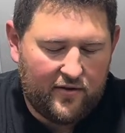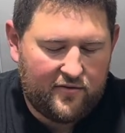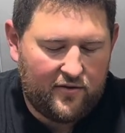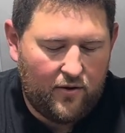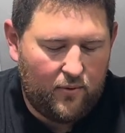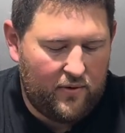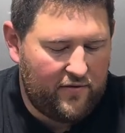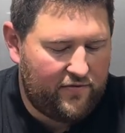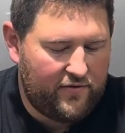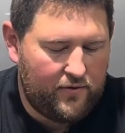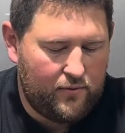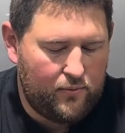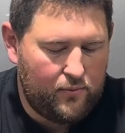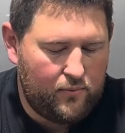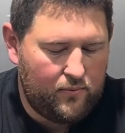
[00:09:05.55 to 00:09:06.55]
So if
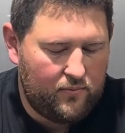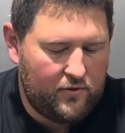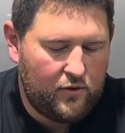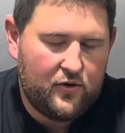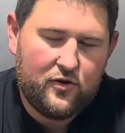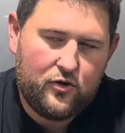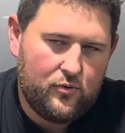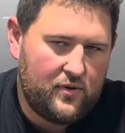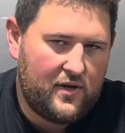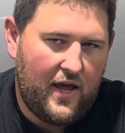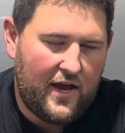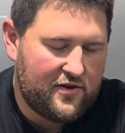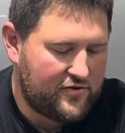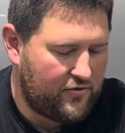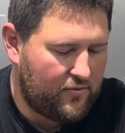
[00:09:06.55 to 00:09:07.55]
you can do a
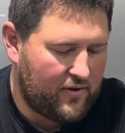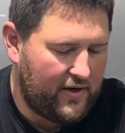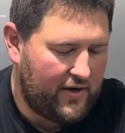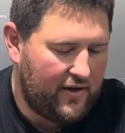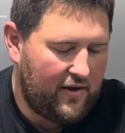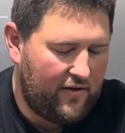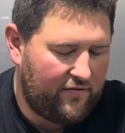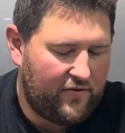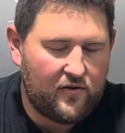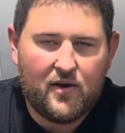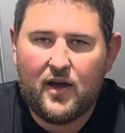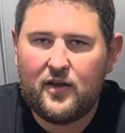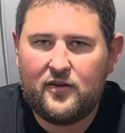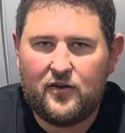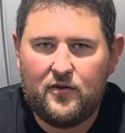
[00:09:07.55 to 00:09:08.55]
dash 3 if you're
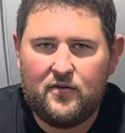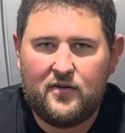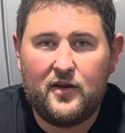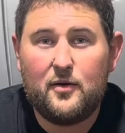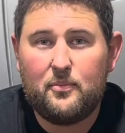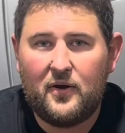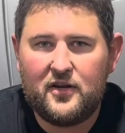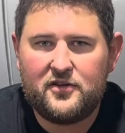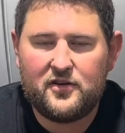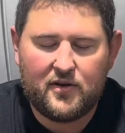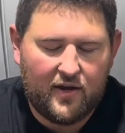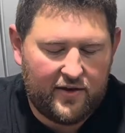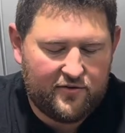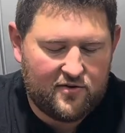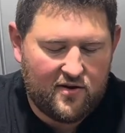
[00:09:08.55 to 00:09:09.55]
not using a bunch of
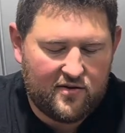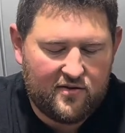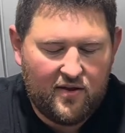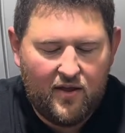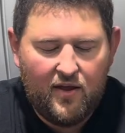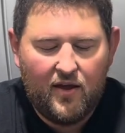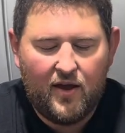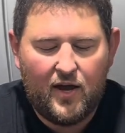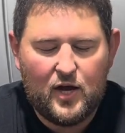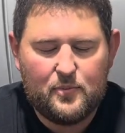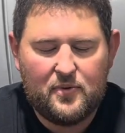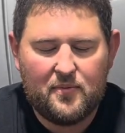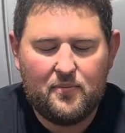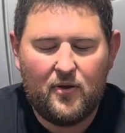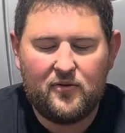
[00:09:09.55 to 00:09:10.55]
nitrous,
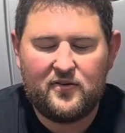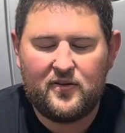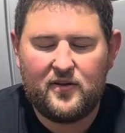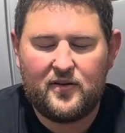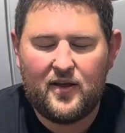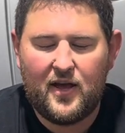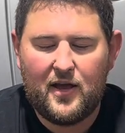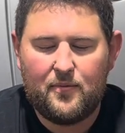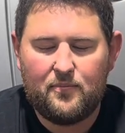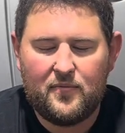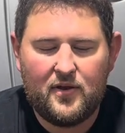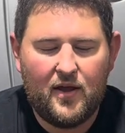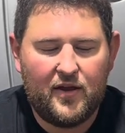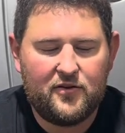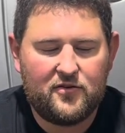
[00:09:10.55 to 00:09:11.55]
but most of the
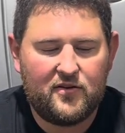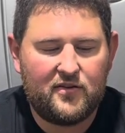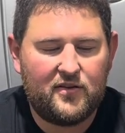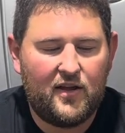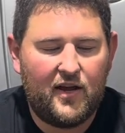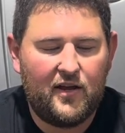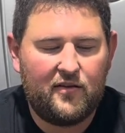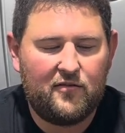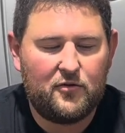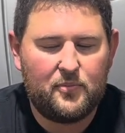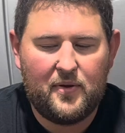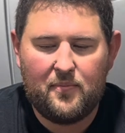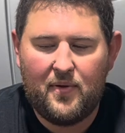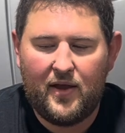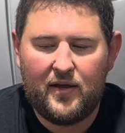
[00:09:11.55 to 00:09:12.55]
time nitrous lines will
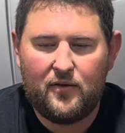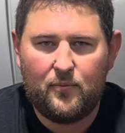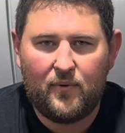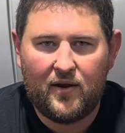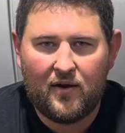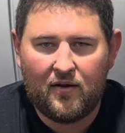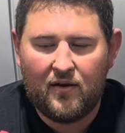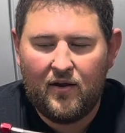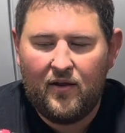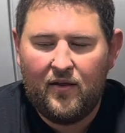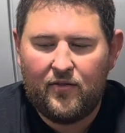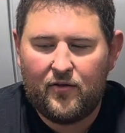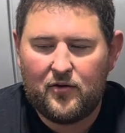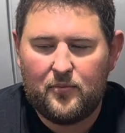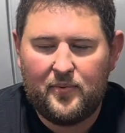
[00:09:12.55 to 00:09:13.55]
be made where
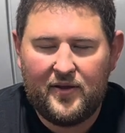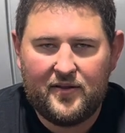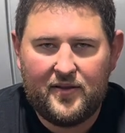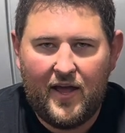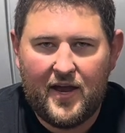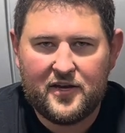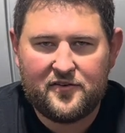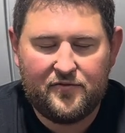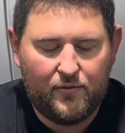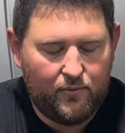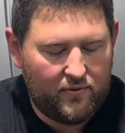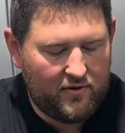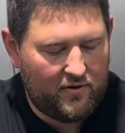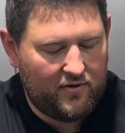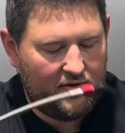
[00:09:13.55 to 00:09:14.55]
there'll be a dash
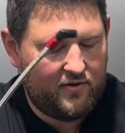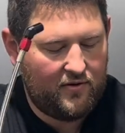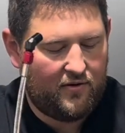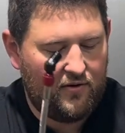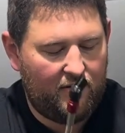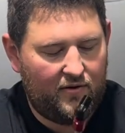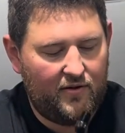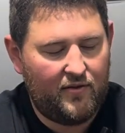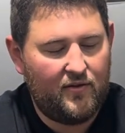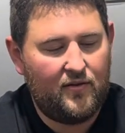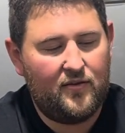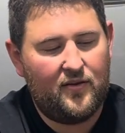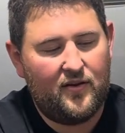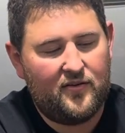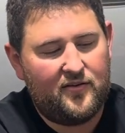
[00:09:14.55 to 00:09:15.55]
4 on
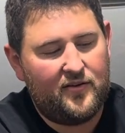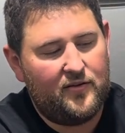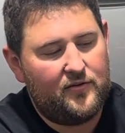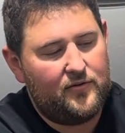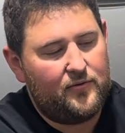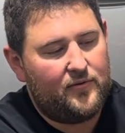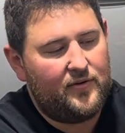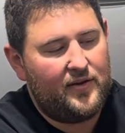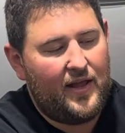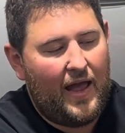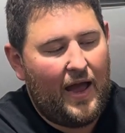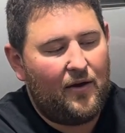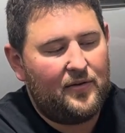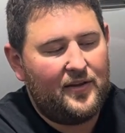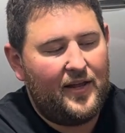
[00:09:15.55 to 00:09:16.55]
the solenoid
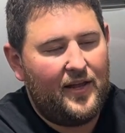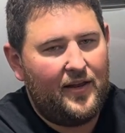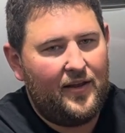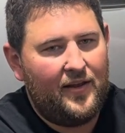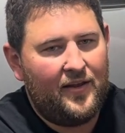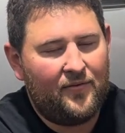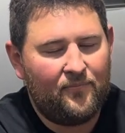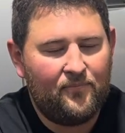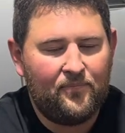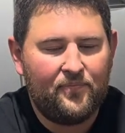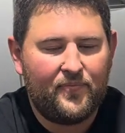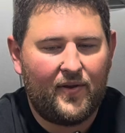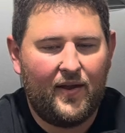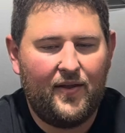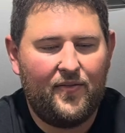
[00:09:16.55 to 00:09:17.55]
outlet end
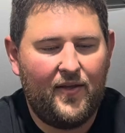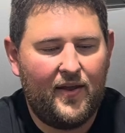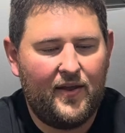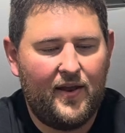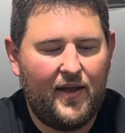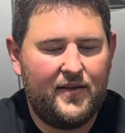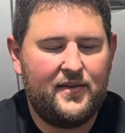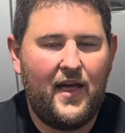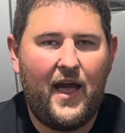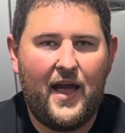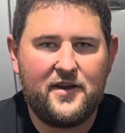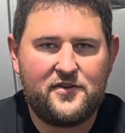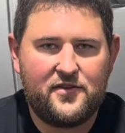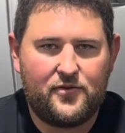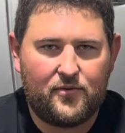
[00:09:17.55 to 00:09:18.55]
and then a
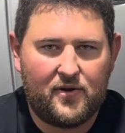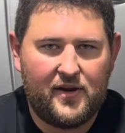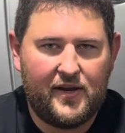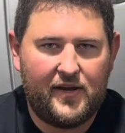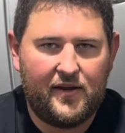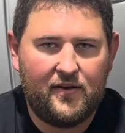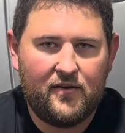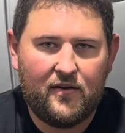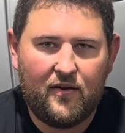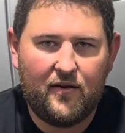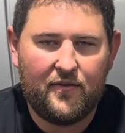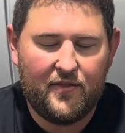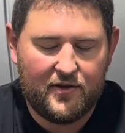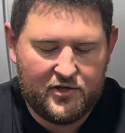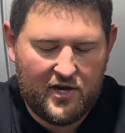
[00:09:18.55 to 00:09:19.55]
dash 3
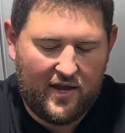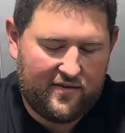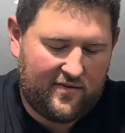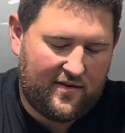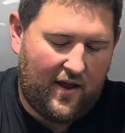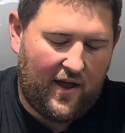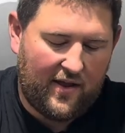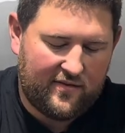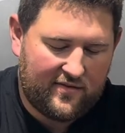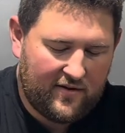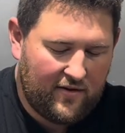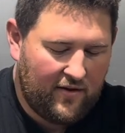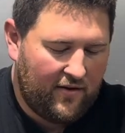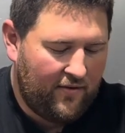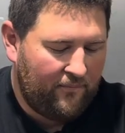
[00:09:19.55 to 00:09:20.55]
on the jet size.
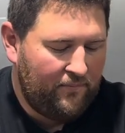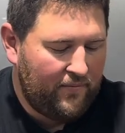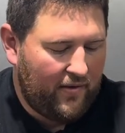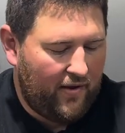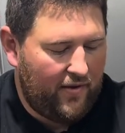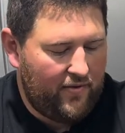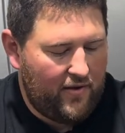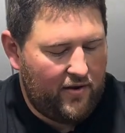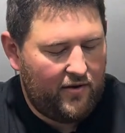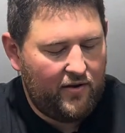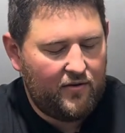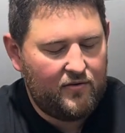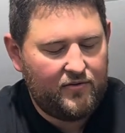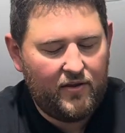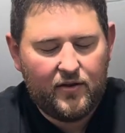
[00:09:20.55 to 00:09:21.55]
And then
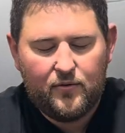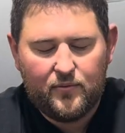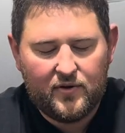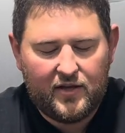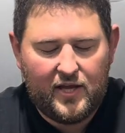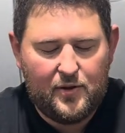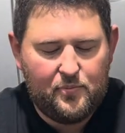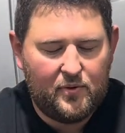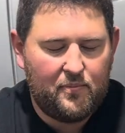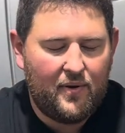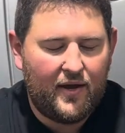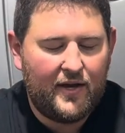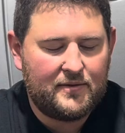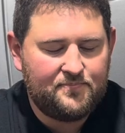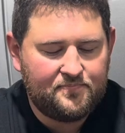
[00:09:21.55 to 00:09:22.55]
another thing you want to keep in
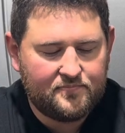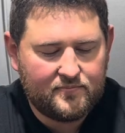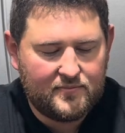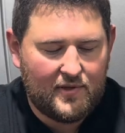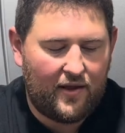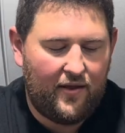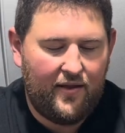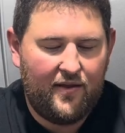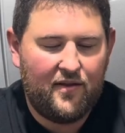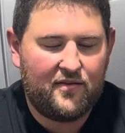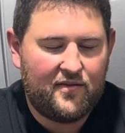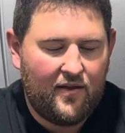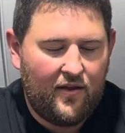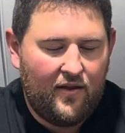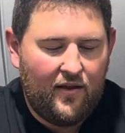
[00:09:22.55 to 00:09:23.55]
mind
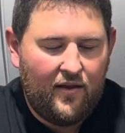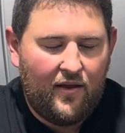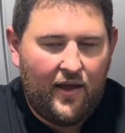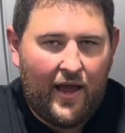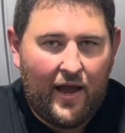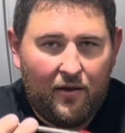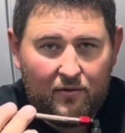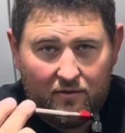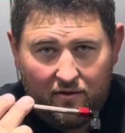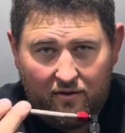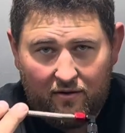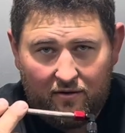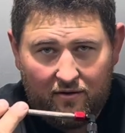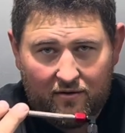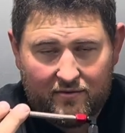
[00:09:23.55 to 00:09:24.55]
is how
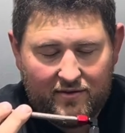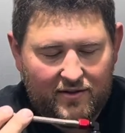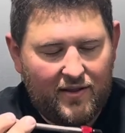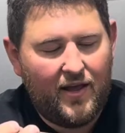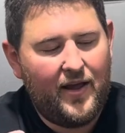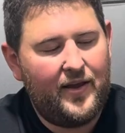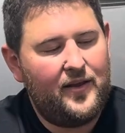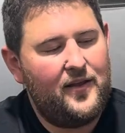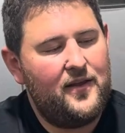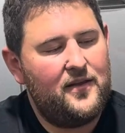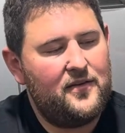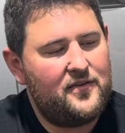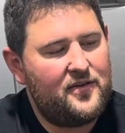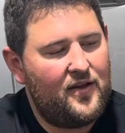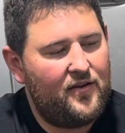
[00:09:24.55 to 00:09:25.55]
long the line
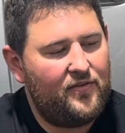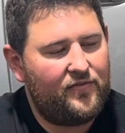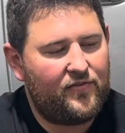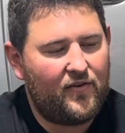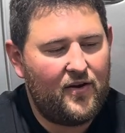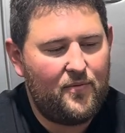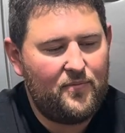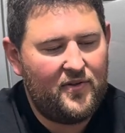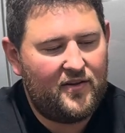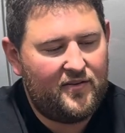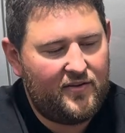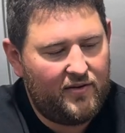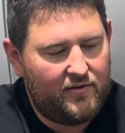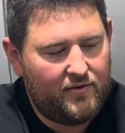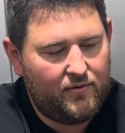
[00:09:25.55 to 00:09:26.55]
is from the
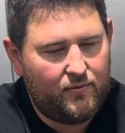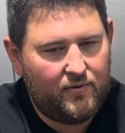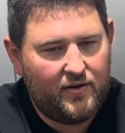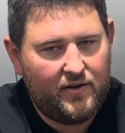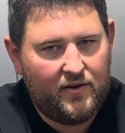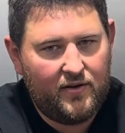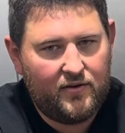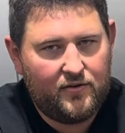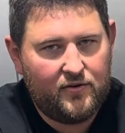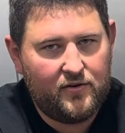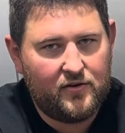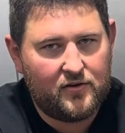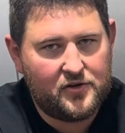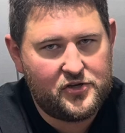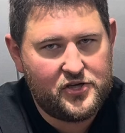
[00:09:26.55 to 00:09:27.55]
solenoid to
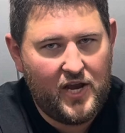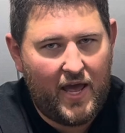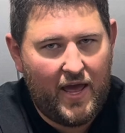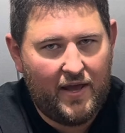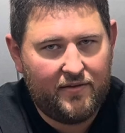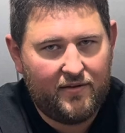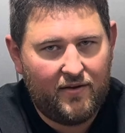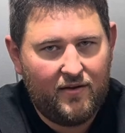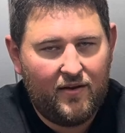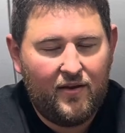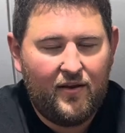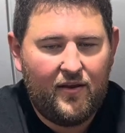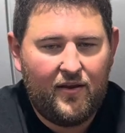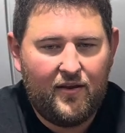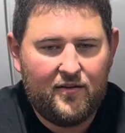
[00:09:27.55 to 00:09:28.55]
your jet
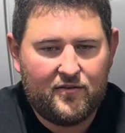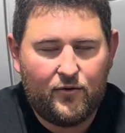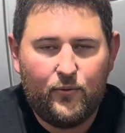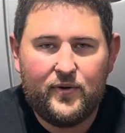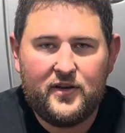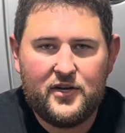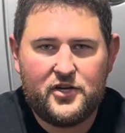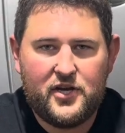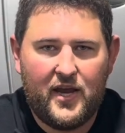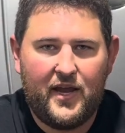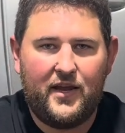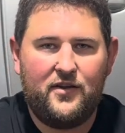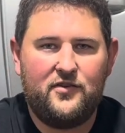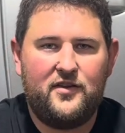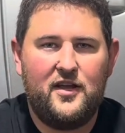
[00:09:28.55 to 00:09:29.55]
is going to
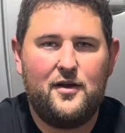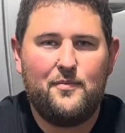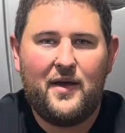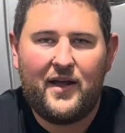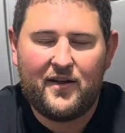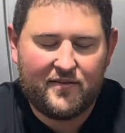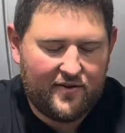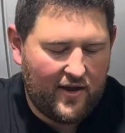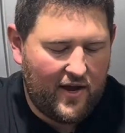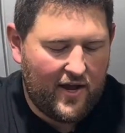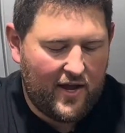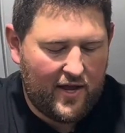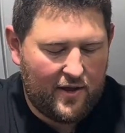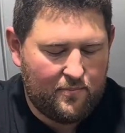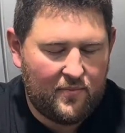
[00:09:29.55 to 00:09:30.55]
change the amount of
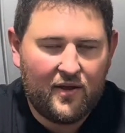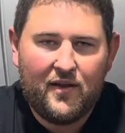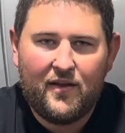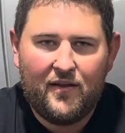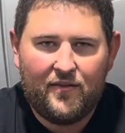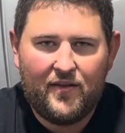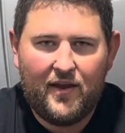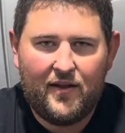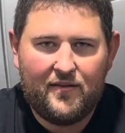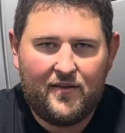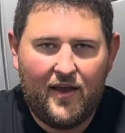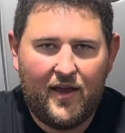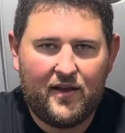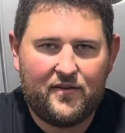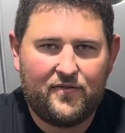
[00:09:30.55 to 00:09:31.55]
time that it
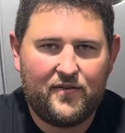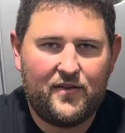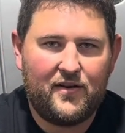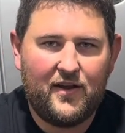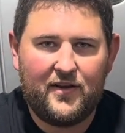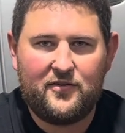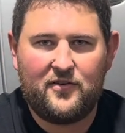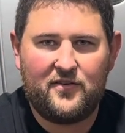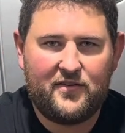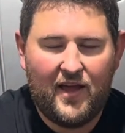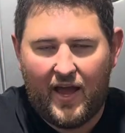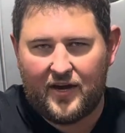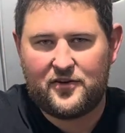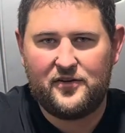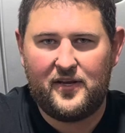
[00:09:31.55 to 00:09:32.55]
takes for the nitrous to
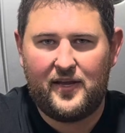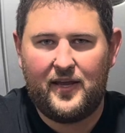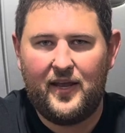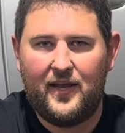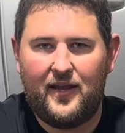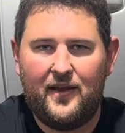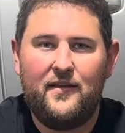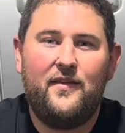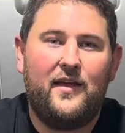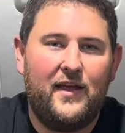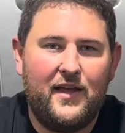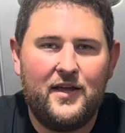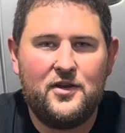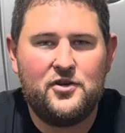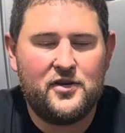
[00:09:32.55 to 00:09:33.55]
actually get in the
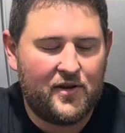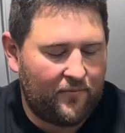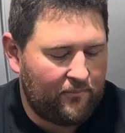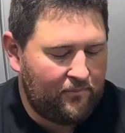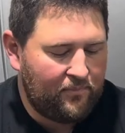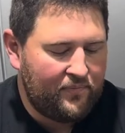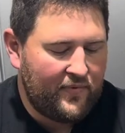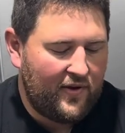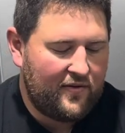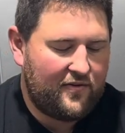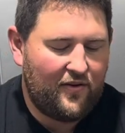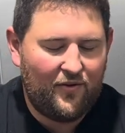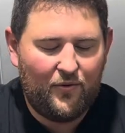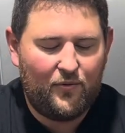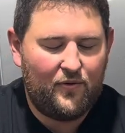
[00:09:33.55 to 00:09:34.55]
engine.
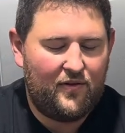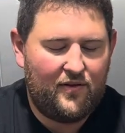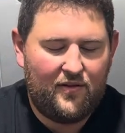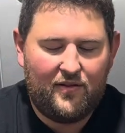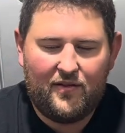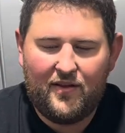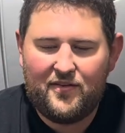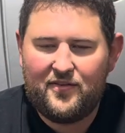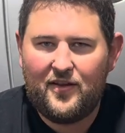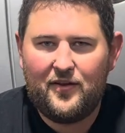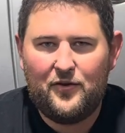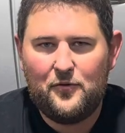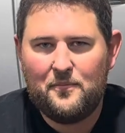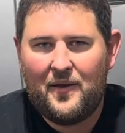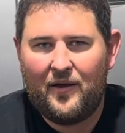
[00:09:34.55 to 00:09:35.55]
So let's say
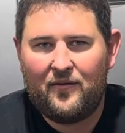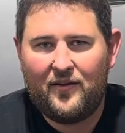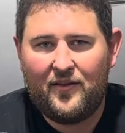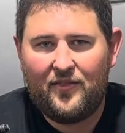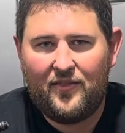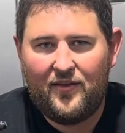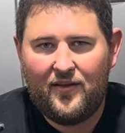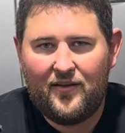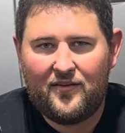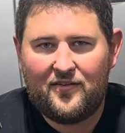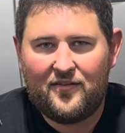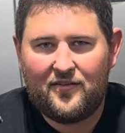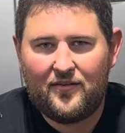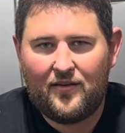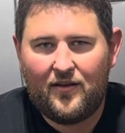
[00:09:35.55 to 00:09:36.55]
you mounted
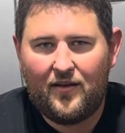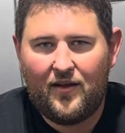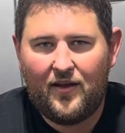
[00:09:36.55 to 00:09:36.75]
this